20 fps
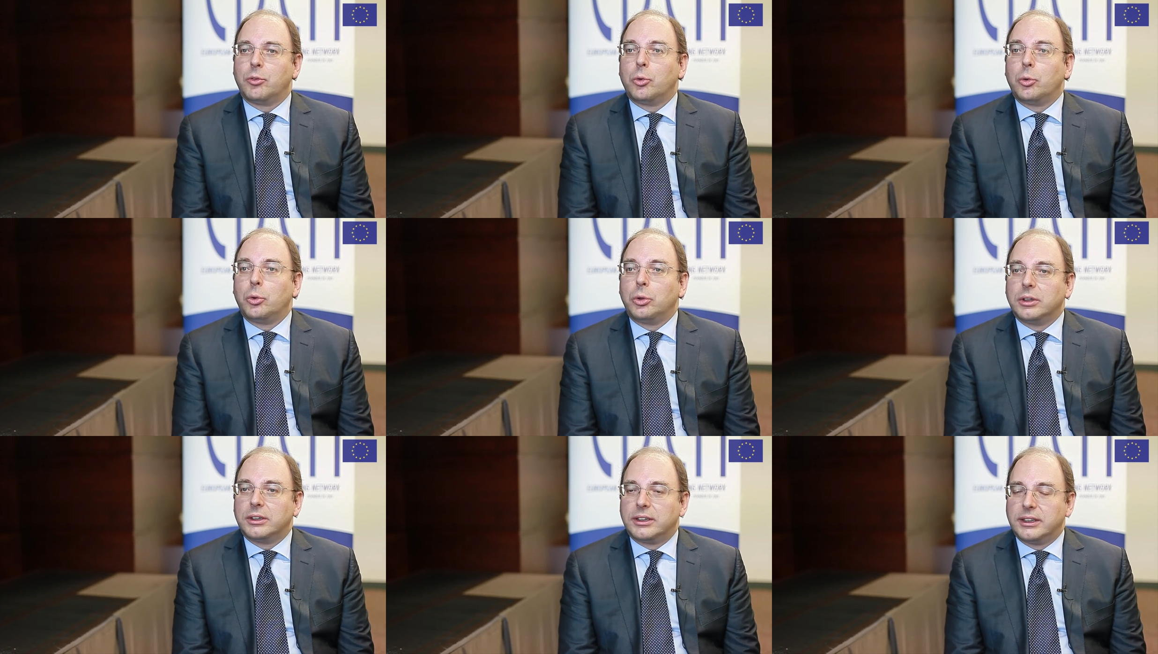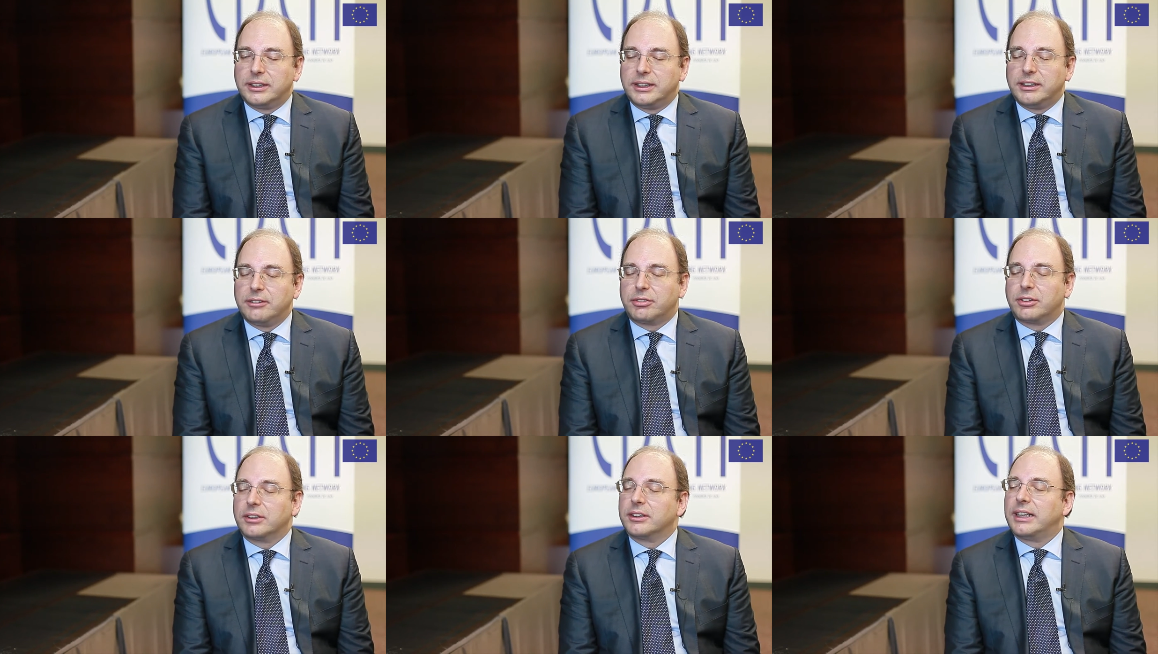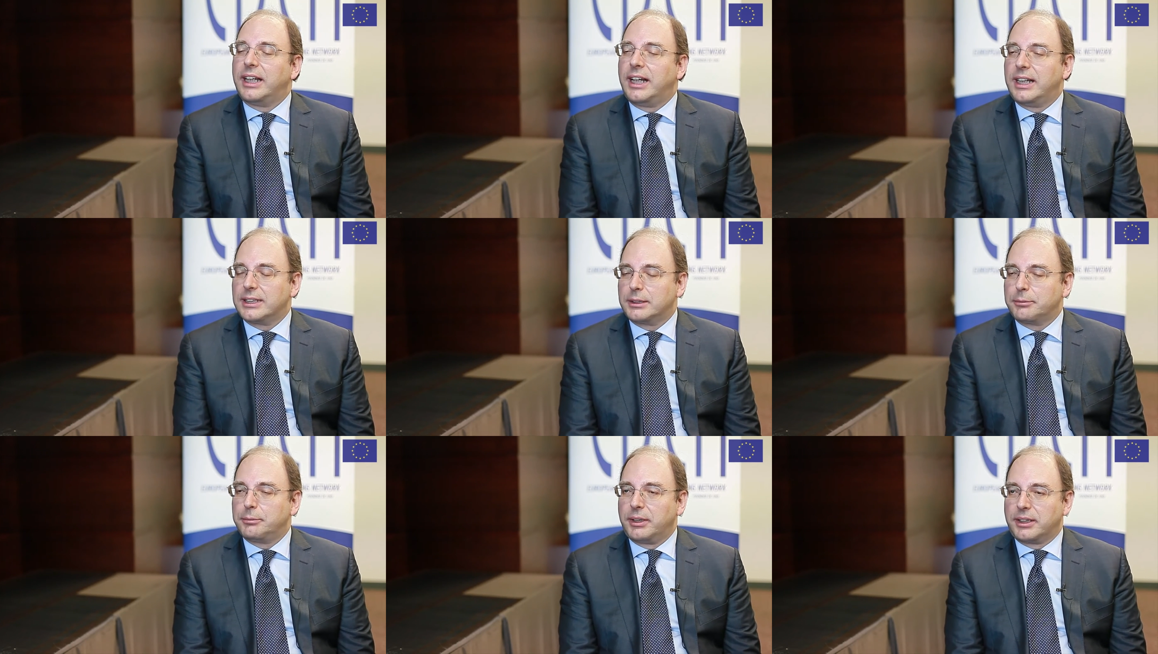all the different
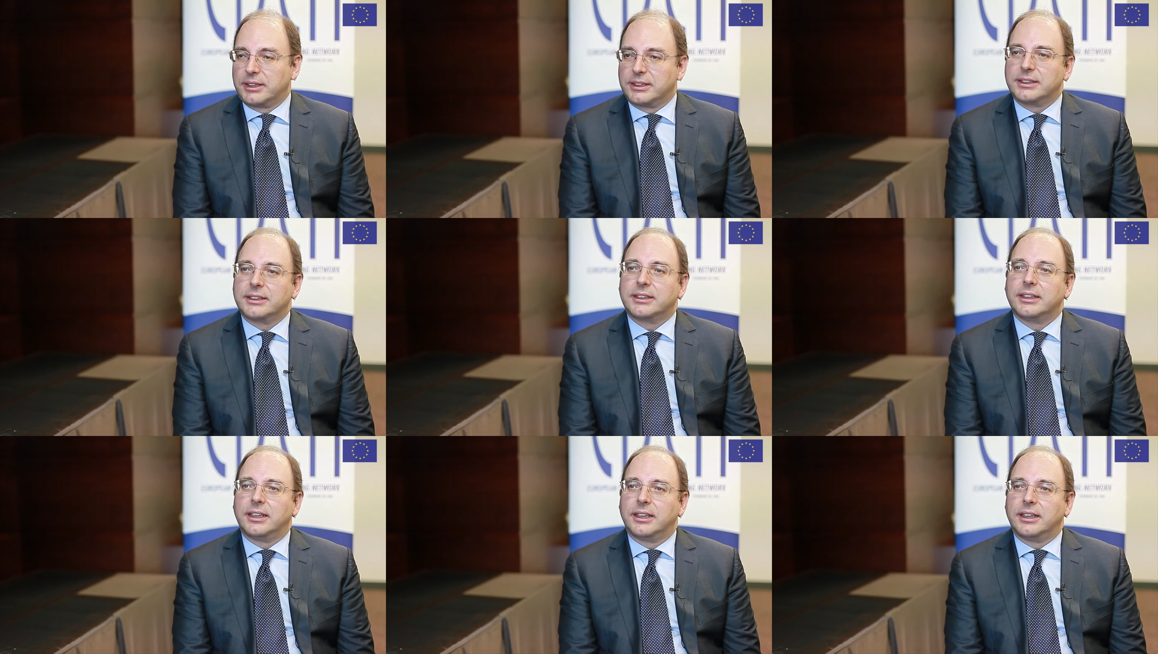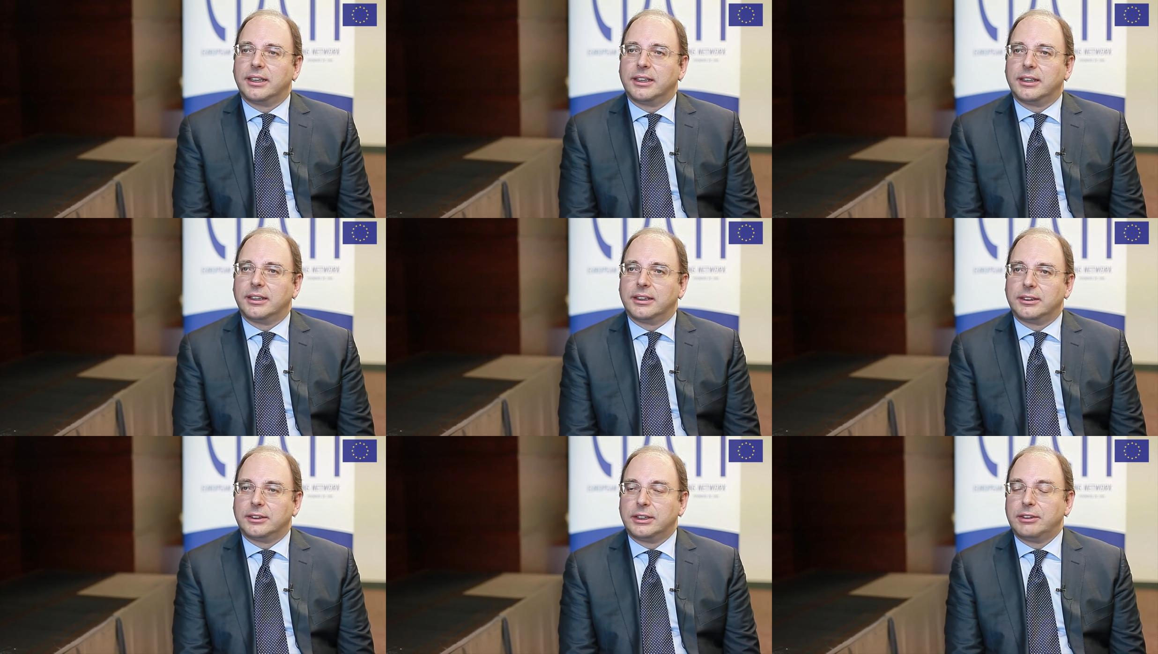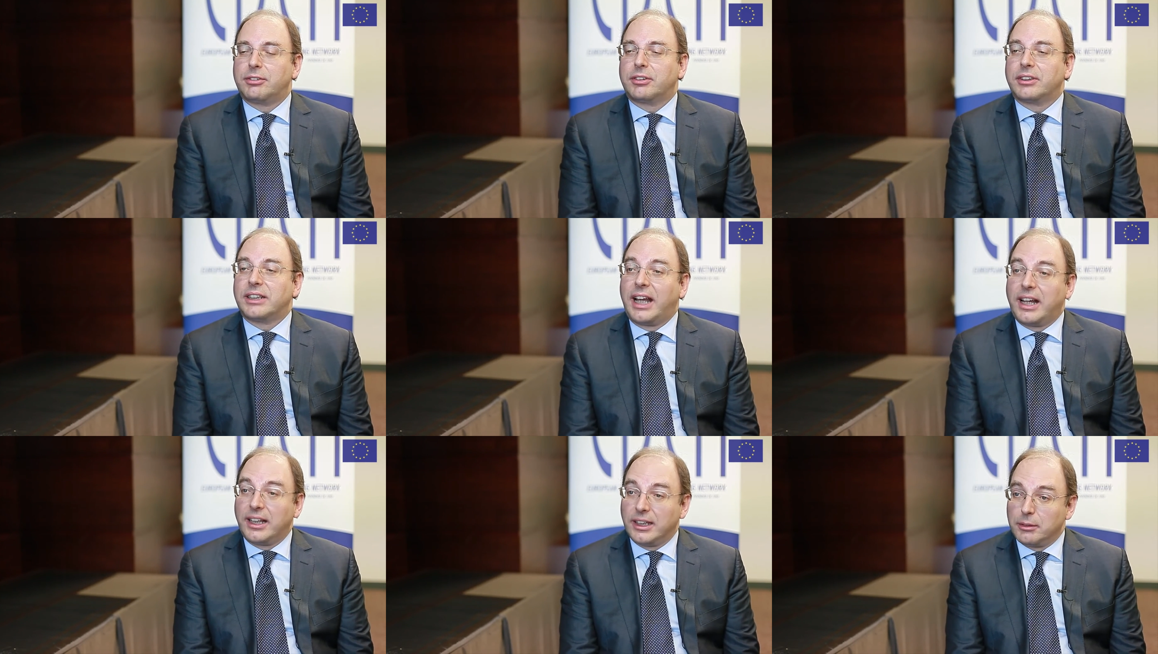aspects, uh,
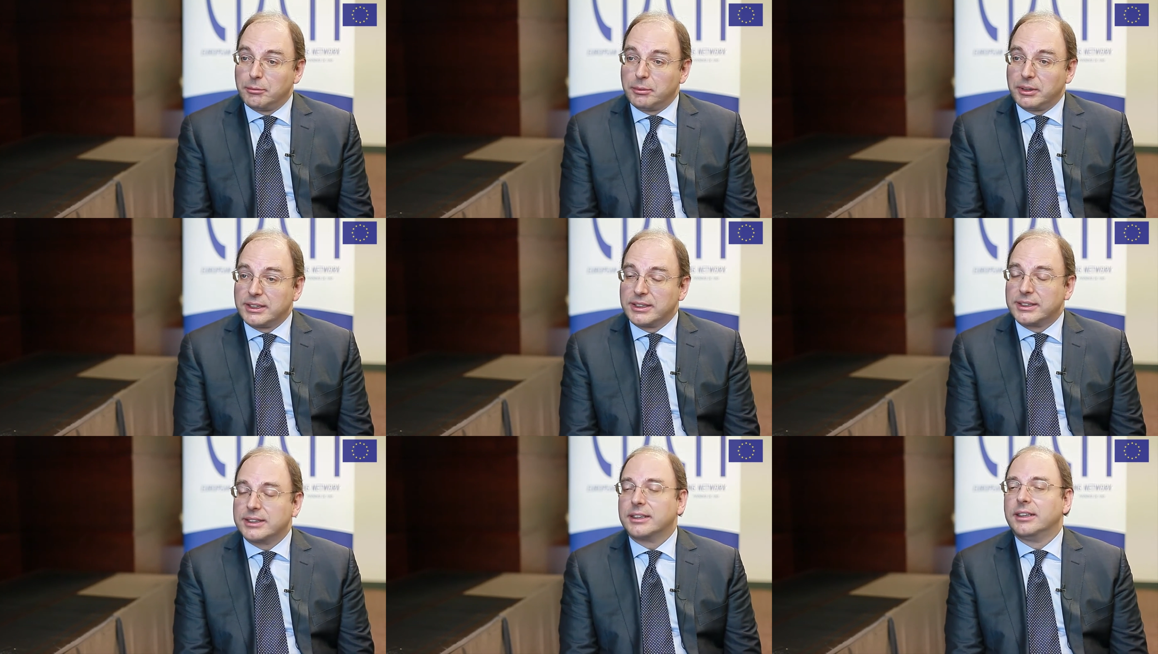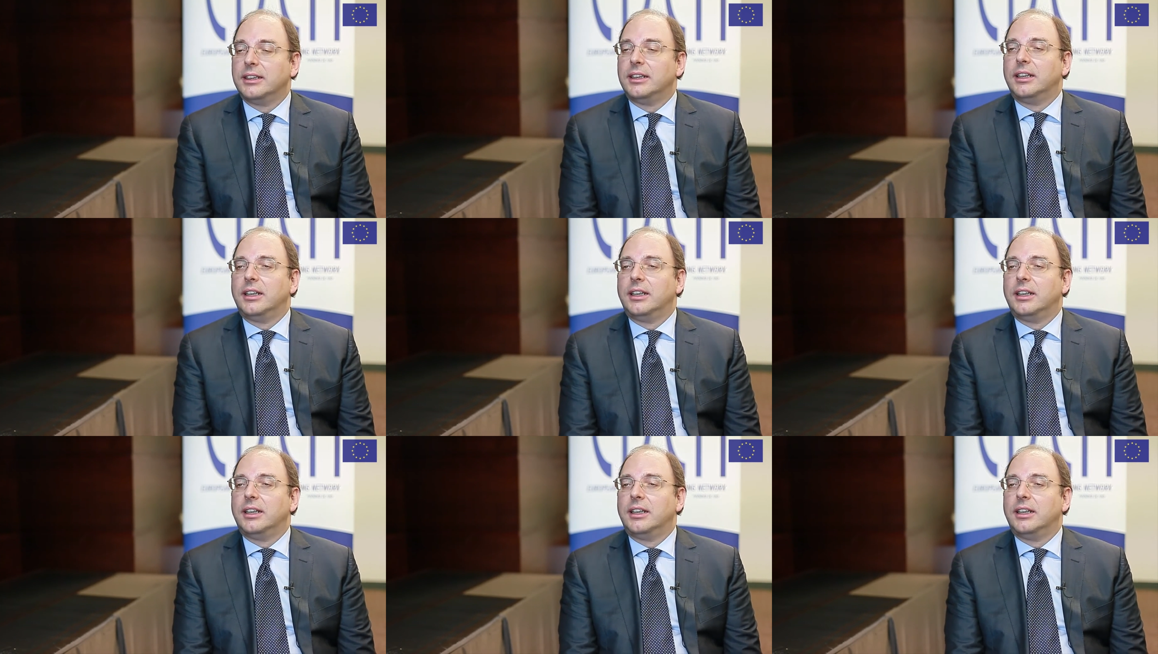different elements